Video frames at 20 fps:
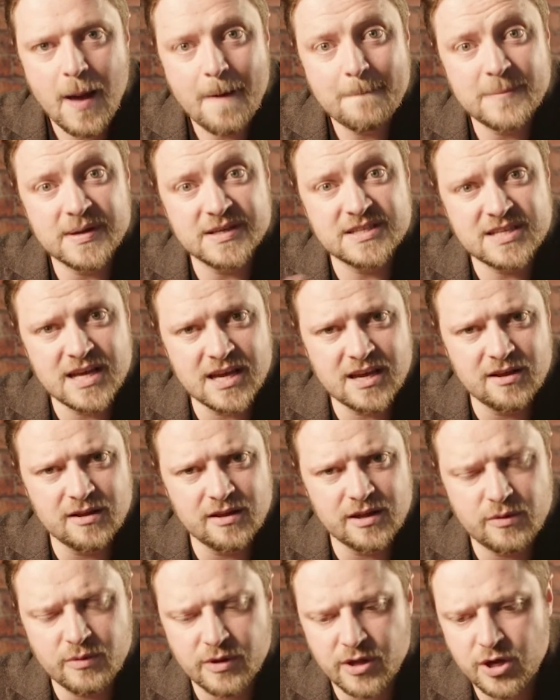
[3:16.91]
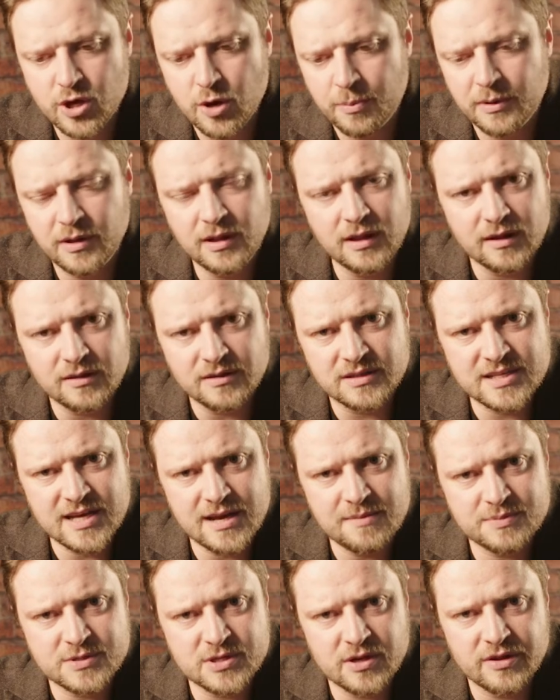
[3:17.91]
particularly with a couple of little
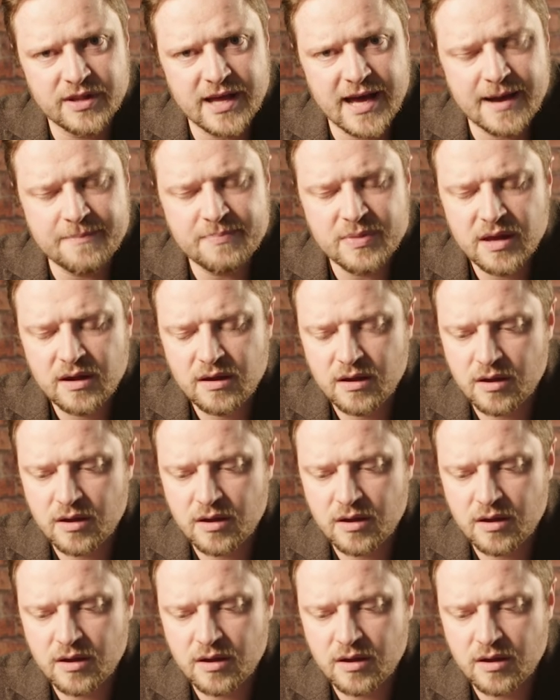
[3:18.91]
tips on that,